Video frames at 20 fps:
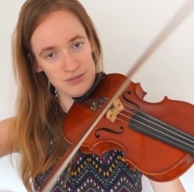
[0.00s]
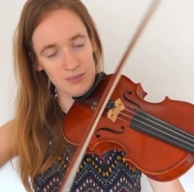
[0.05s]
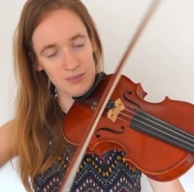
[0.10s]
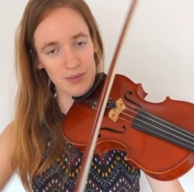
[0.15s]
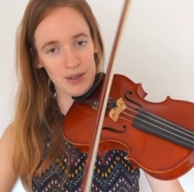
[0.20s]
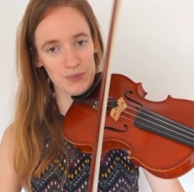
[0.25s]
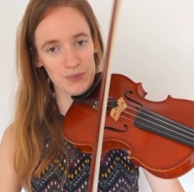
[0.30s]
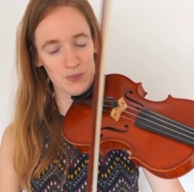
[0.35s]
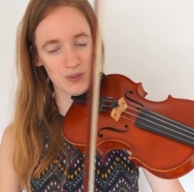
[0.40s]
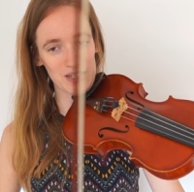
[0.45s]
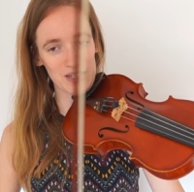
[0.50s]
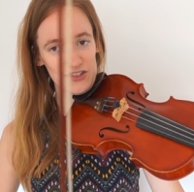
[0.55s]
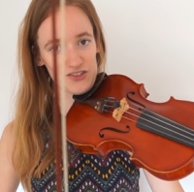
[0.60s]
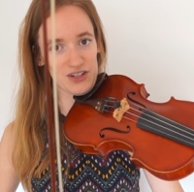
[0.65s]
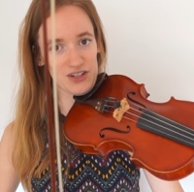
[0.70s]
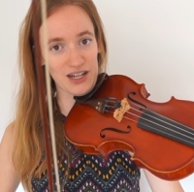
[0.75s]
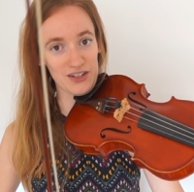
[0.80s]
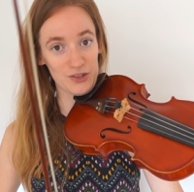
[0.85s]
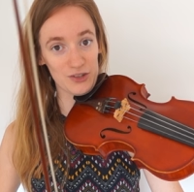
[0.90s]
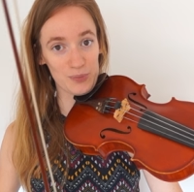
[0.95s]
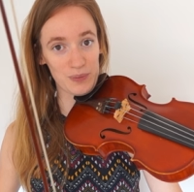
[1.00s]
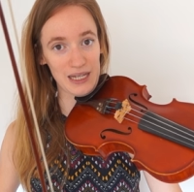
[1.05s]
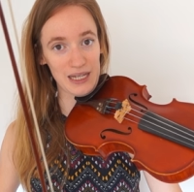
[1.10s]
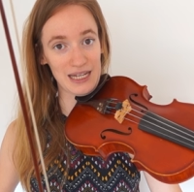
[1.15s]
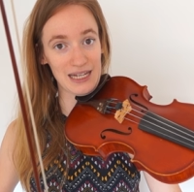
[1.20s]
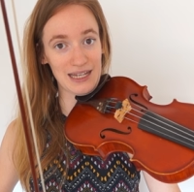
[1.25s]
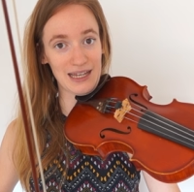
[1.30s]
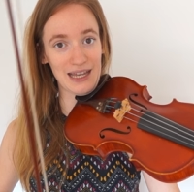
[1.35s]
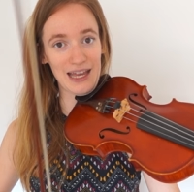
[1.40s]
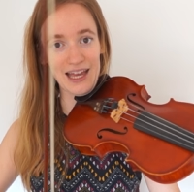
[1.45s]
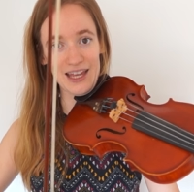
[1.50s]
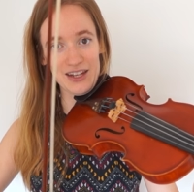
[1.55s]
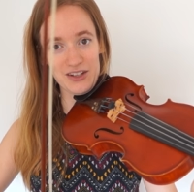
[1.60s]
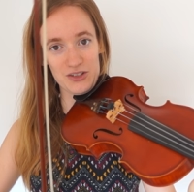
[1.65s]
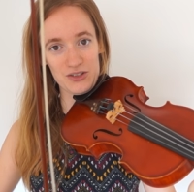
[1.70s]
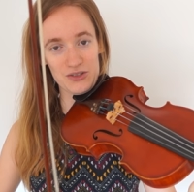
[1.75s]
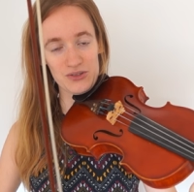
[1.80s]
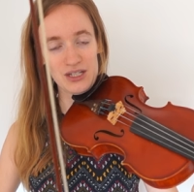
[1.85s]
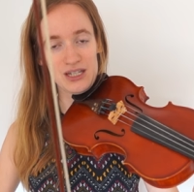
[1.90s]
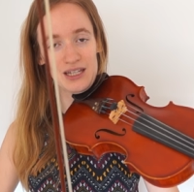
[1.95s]
But we are trying to play
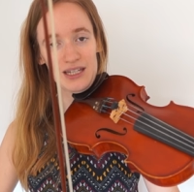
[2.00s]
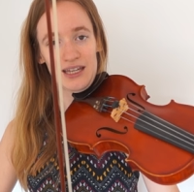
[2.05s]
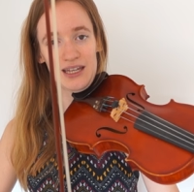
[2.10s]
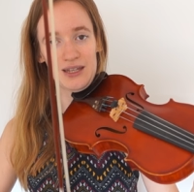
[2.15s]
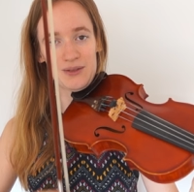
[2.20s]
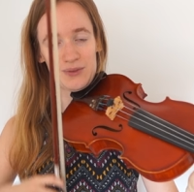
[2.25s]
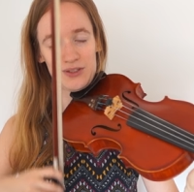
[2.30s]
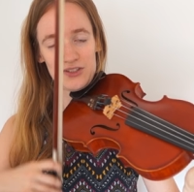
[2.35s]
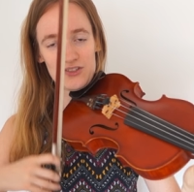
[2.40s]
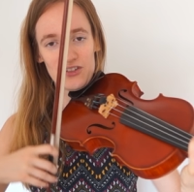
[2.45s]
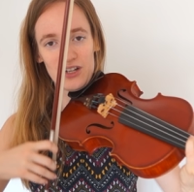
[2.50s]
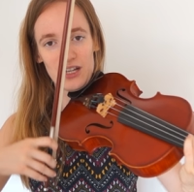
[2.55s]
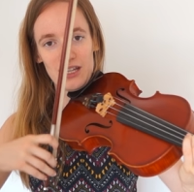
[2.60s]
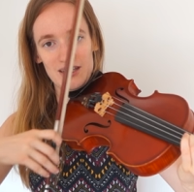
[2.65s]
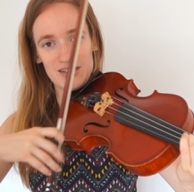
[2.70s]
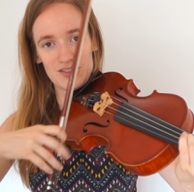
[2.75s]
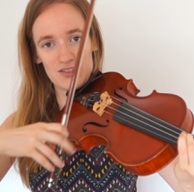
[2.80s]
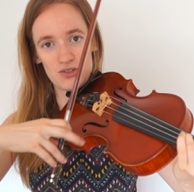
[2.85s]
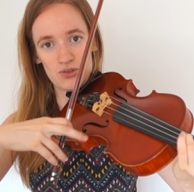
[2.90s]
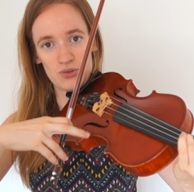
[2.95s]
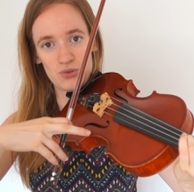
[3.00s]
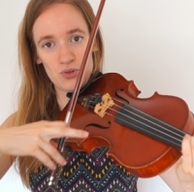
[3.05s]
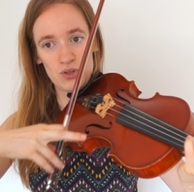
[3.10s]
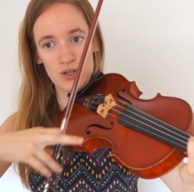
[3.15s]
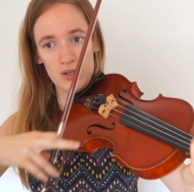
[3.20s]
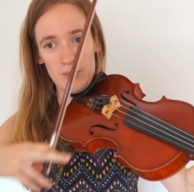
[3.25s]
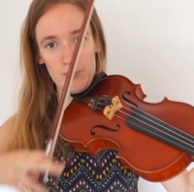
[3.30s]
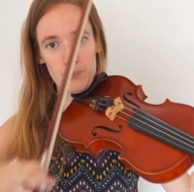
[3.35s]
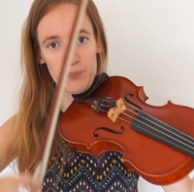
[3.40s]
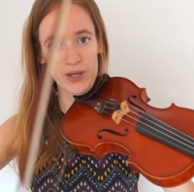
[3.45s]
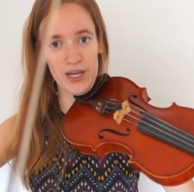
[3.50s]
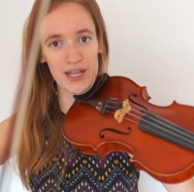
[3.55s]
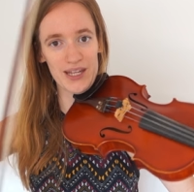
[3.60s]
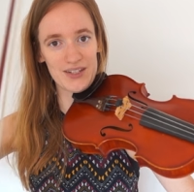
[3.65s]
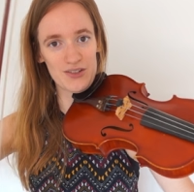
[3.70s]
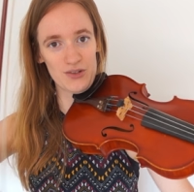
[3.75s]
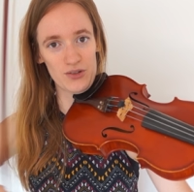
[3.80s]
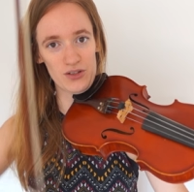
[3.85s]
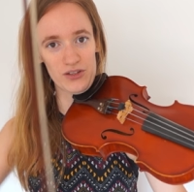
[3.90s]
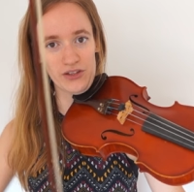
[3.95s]
legato and we try to
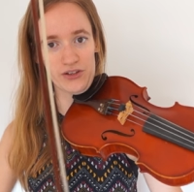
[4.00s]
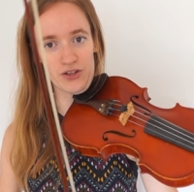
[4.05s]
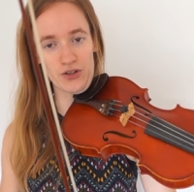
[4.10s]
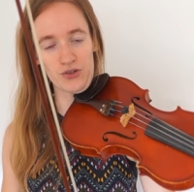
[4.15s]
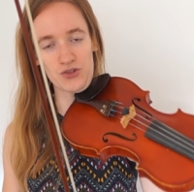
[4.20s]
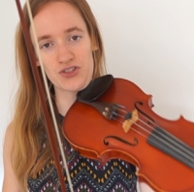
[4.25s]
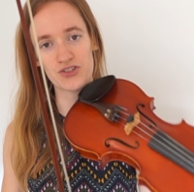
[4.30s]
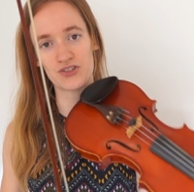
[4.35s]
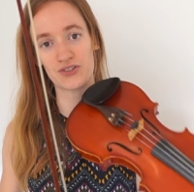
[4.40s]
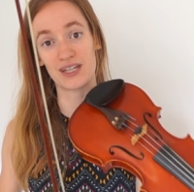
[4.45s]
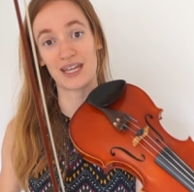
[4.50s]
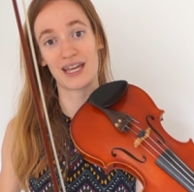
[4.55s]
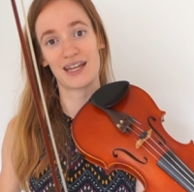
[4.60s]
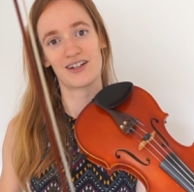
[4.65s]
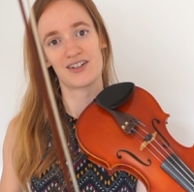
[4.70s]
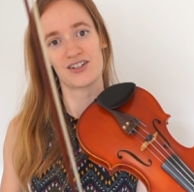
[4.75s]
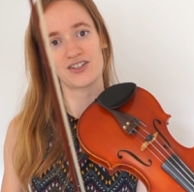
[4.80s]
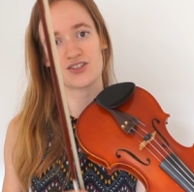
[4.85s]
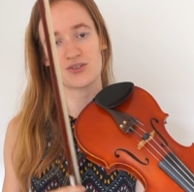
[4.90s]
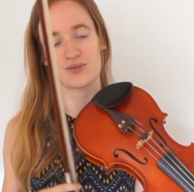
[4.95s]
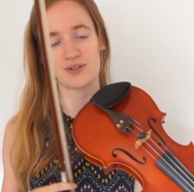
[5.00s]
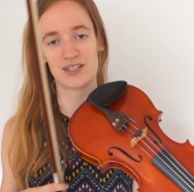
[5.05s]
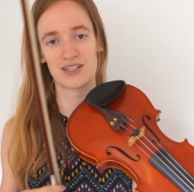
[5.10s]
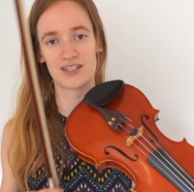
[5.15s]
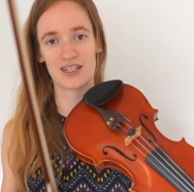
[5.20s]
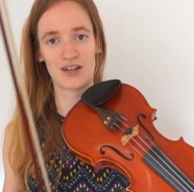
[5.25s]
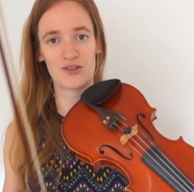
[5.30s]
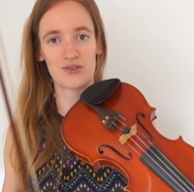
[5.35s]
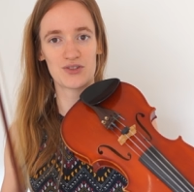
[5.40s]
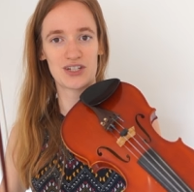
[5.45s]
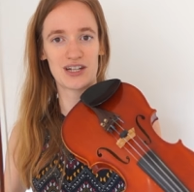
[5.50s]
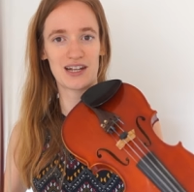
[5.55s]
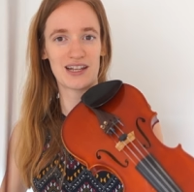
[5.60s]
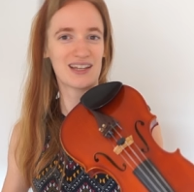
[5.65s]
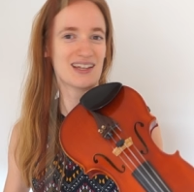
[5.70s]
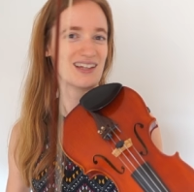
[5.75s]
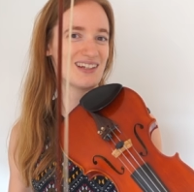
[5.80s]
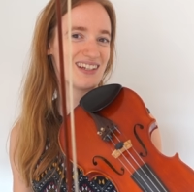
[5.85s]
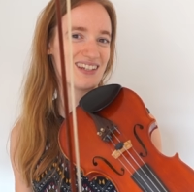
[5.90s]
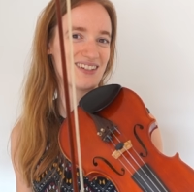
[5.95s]
bind all the notes together so it sounds
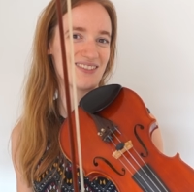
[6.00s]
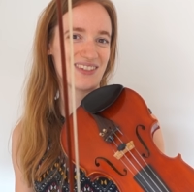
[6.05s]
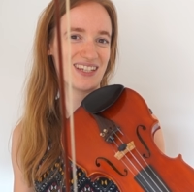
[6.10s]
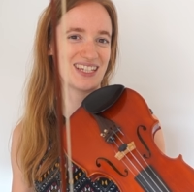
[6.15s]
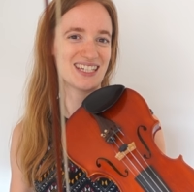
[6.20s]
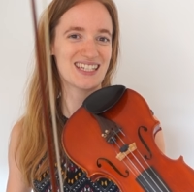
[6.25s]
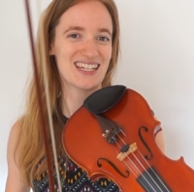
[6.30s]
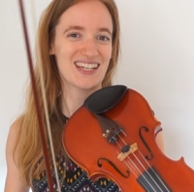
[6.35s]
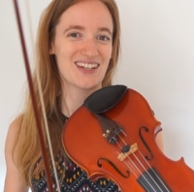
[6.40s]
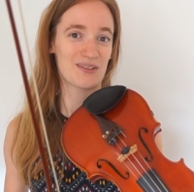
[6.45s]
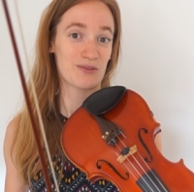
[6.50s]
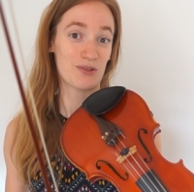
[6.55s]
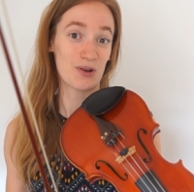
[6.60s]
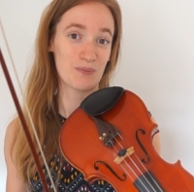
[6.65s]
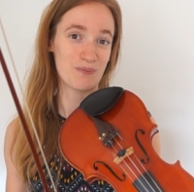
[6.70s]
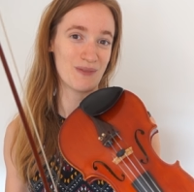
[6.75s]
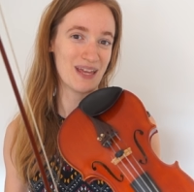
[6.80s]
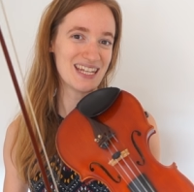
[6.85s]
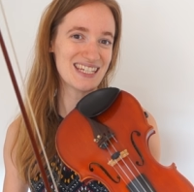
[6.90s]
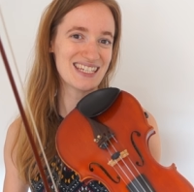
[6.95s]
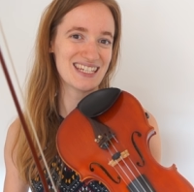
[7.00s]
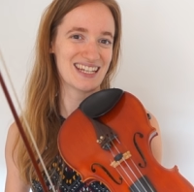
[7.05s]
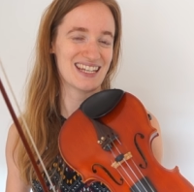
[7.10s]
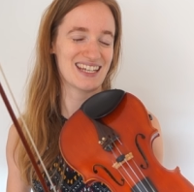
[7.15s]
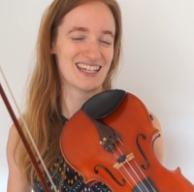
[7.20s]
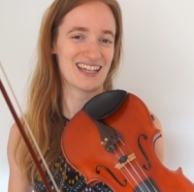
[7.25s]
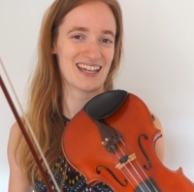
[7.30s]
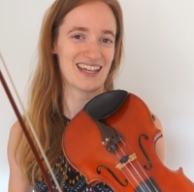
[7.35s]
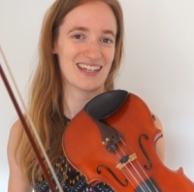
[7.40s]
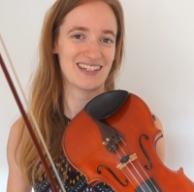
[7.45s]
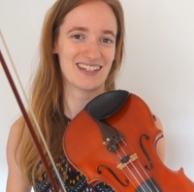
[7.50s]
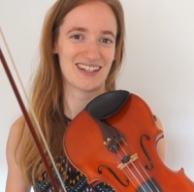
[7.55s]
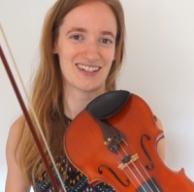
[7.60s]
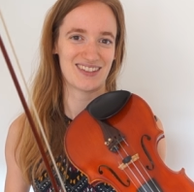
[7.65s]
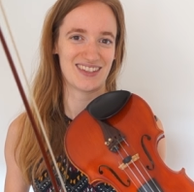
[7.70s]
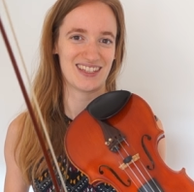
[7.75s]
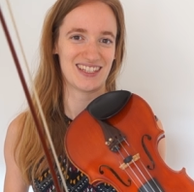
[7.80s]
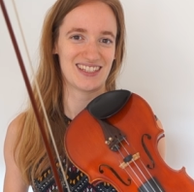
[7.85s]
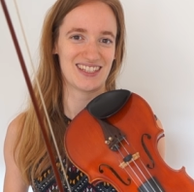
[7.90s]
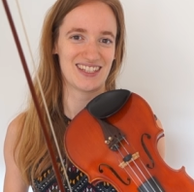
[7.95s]
like a little bit romantic and I
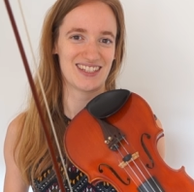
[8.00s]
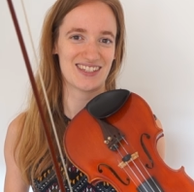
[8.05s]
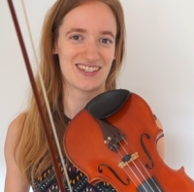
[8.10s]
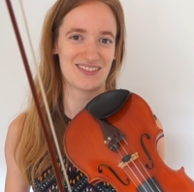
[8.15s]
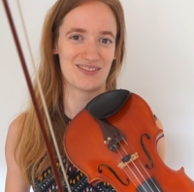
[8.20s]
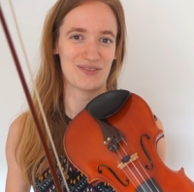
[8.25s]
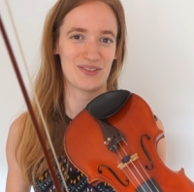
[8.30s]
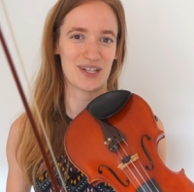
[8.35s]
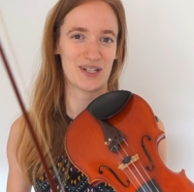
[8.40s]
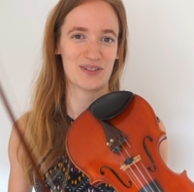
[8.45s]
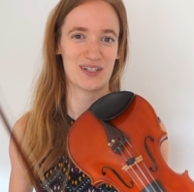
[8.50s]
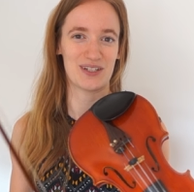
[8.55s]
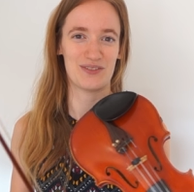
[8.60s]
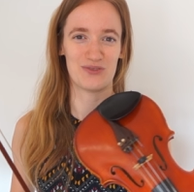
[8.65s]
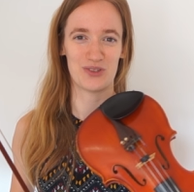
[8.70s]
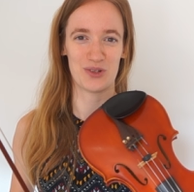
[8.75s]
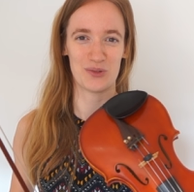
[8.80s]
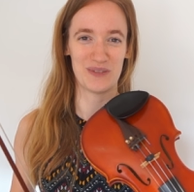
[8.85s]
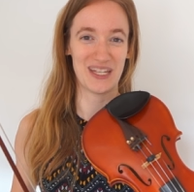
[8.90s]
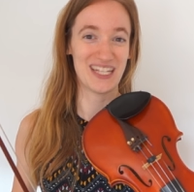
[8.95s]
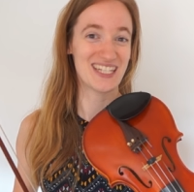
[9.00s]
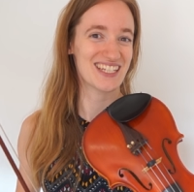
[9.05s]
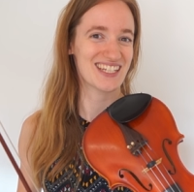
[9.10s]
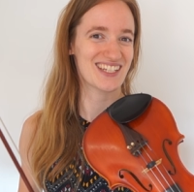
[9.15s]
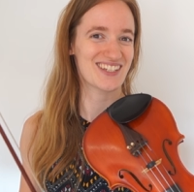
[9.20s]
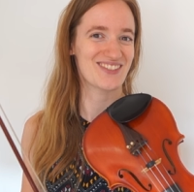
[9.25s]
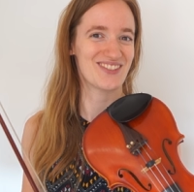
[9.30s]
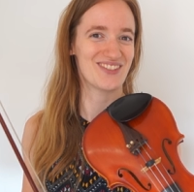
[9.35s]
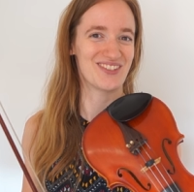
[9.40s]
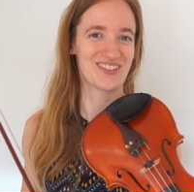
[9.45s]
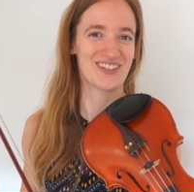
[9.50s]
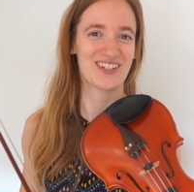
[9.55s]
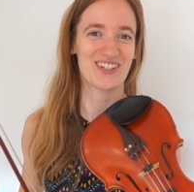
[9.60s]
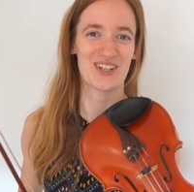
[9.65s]
think this is a very romantic song.